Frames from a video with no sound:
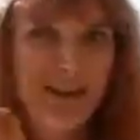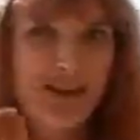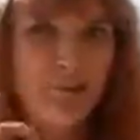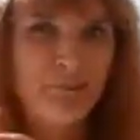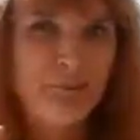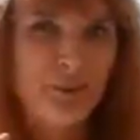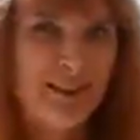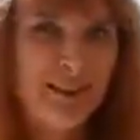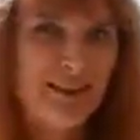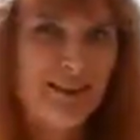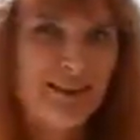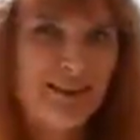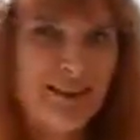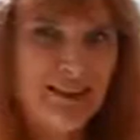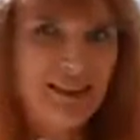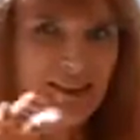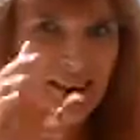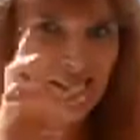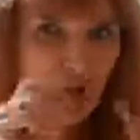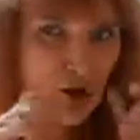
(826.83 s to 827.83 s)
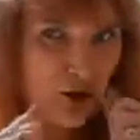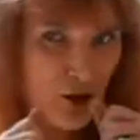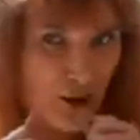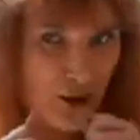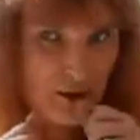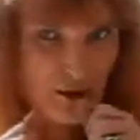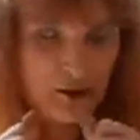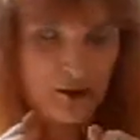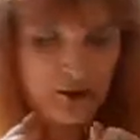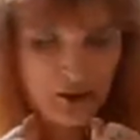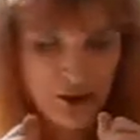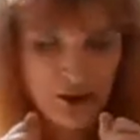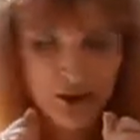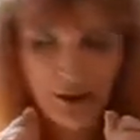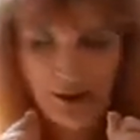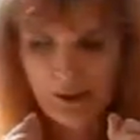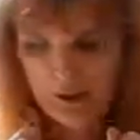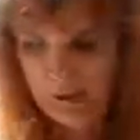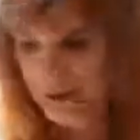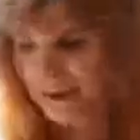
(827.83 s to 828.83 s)
them pieces are
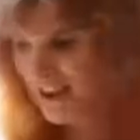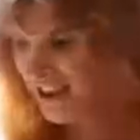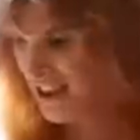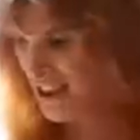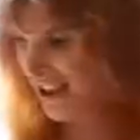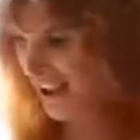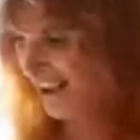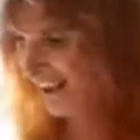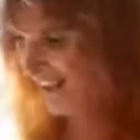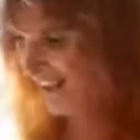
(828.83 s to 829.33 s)
closed.